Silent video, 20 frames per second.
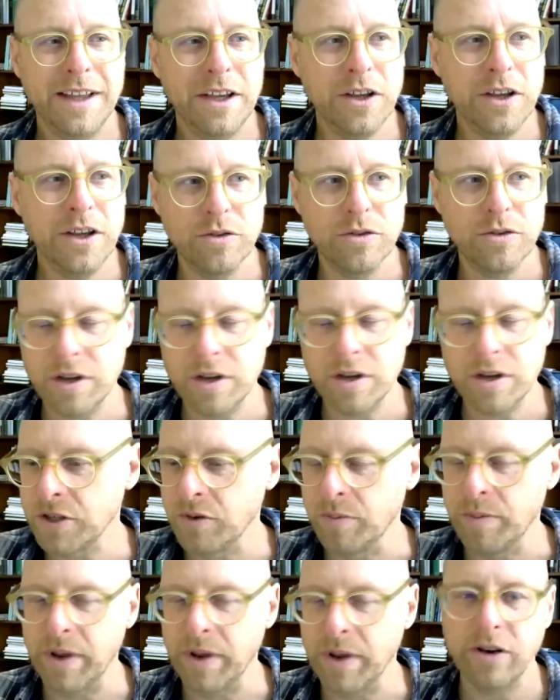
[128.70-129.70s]
you so much,
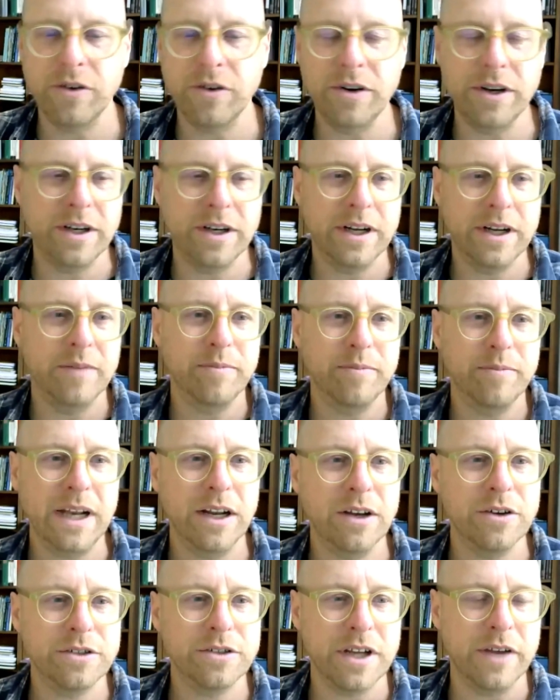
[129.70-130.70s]
Rebecca, and
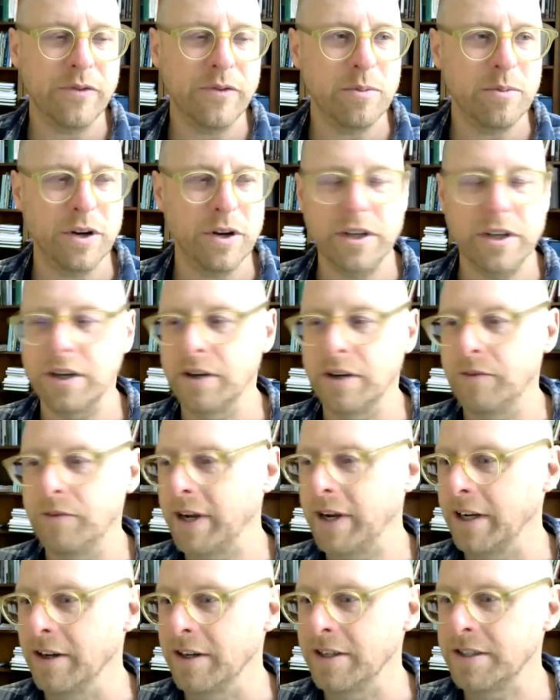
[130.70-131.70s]
hello to everybody. I
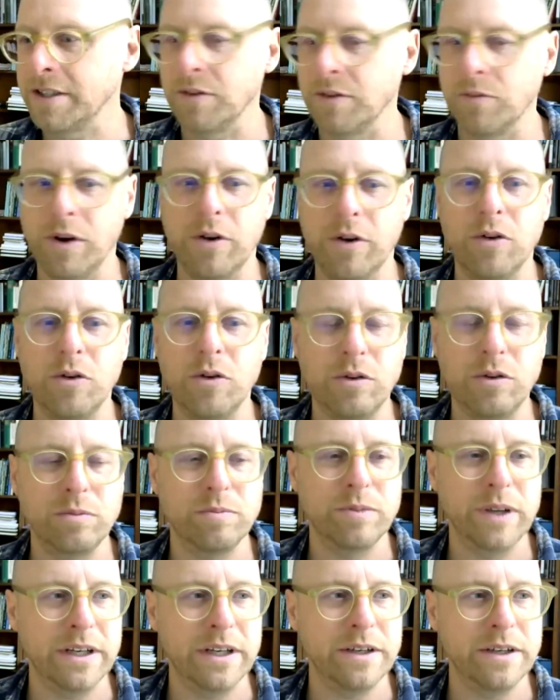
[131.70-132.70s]
recognise that we're
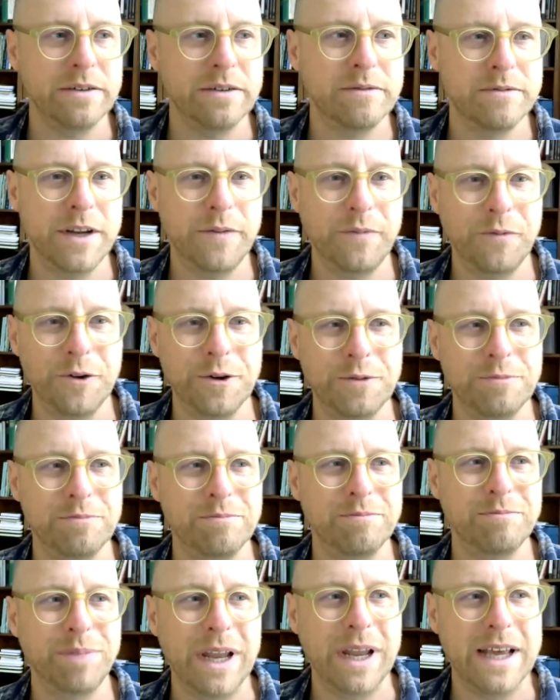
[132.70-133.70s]
all in different
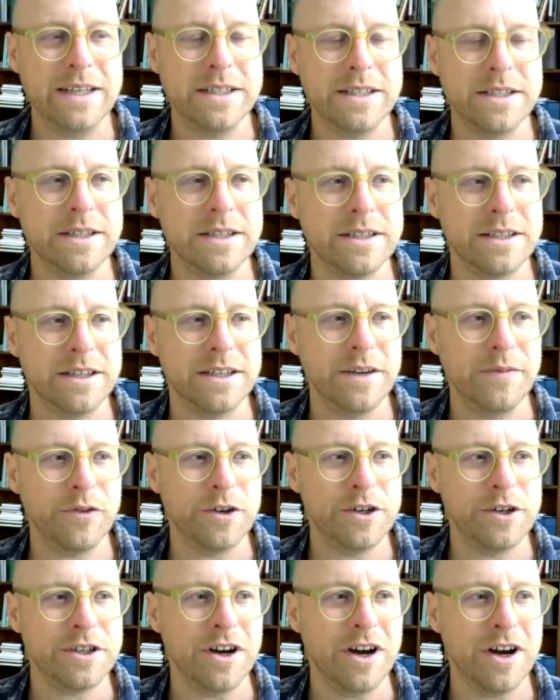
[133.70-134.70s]
places and
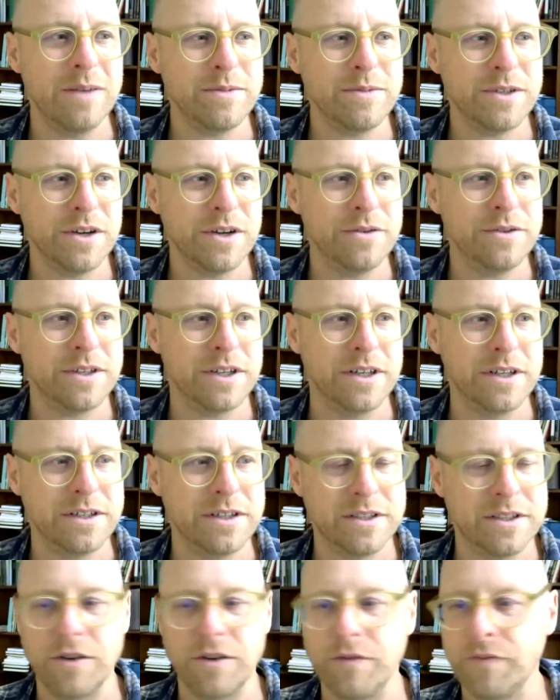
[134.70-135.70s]
different time zones, and
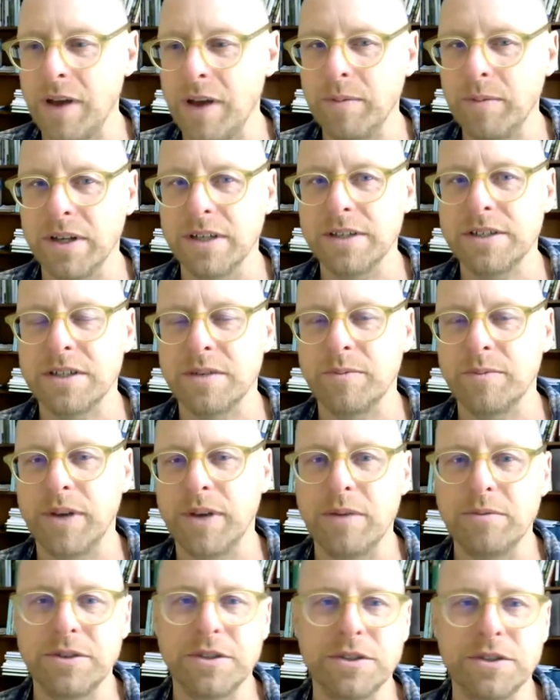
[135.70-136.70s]
it's so fabulous to be
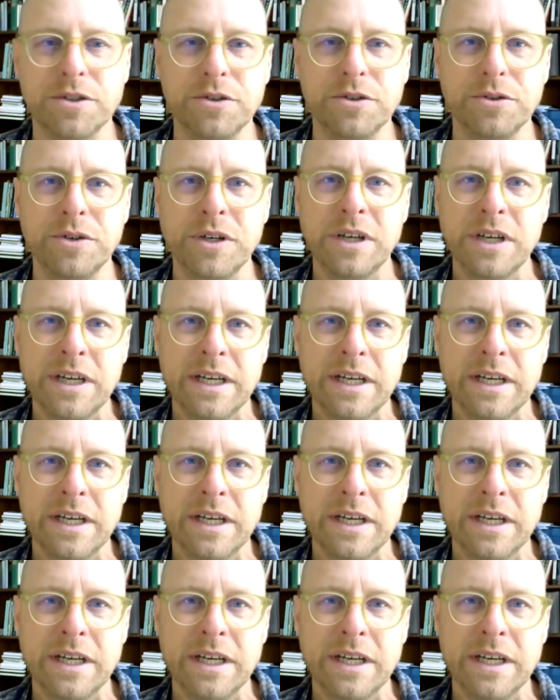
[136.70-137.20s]
able to